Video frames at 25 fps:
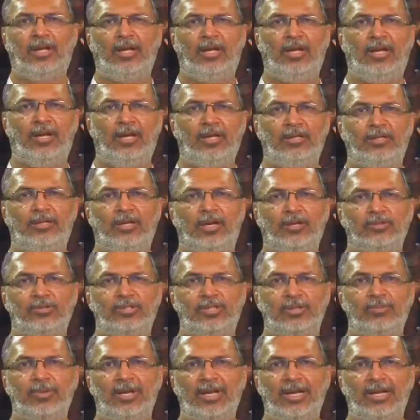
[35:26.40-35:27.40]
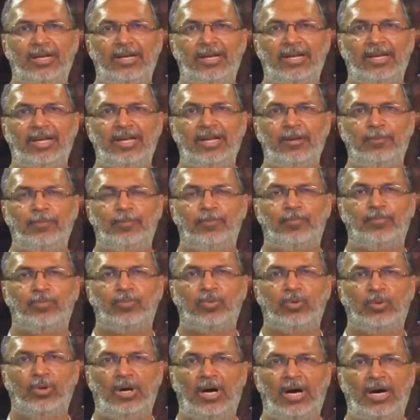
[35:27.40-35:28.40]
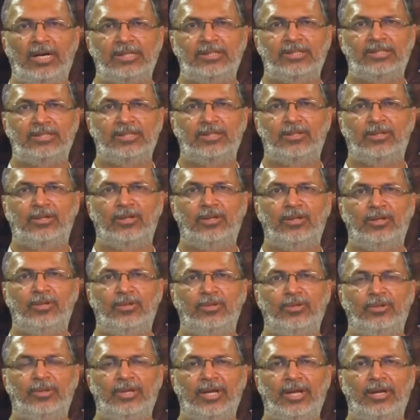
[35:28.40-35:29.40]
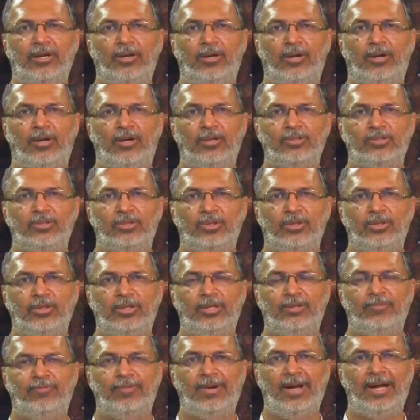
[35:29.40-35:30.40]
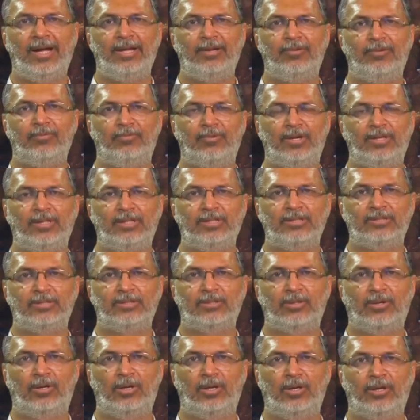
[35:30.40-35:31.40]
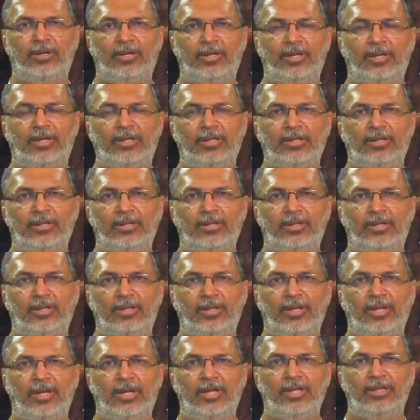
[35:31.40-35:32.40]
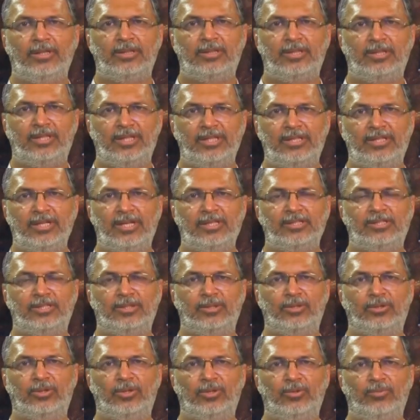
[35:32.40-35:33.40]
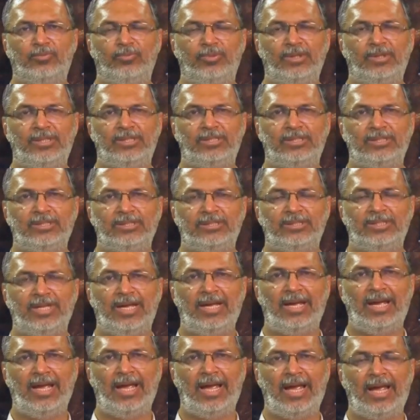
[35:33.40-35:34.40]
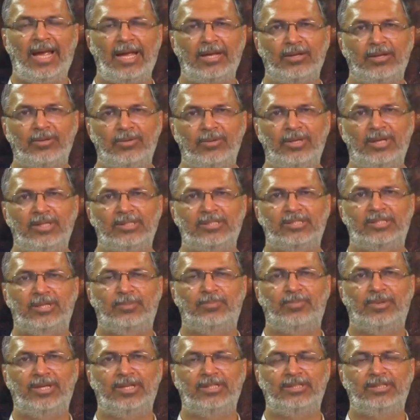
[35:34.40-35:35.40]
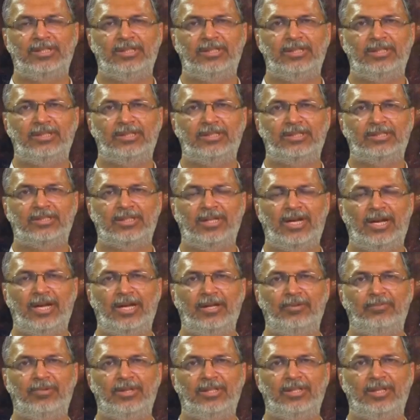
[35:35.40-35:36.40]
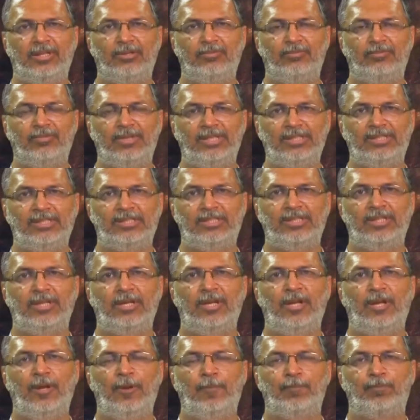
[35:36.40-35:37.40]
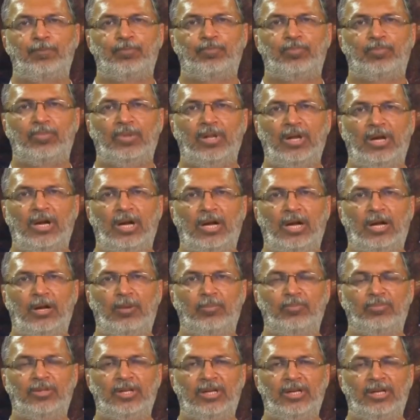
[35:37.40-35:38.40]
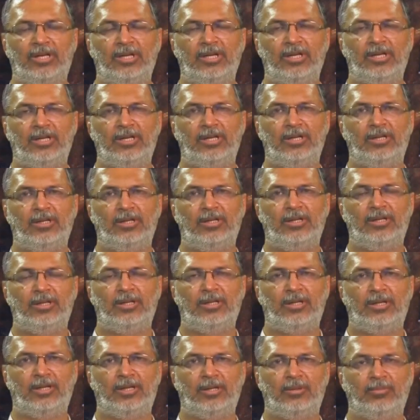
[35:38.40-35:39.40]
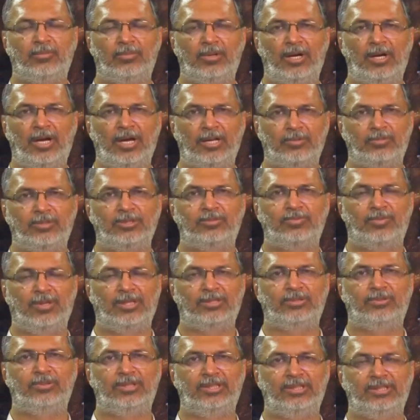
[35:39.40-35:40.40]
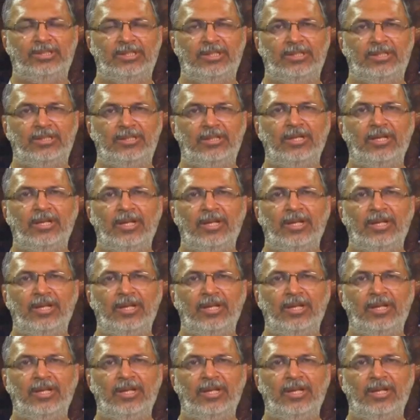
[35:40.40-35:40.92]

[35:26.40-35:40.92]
Now, similarly to r0, you can also define what is called the theta 0, which is the angular separation in the sky within which the RMS fluctuation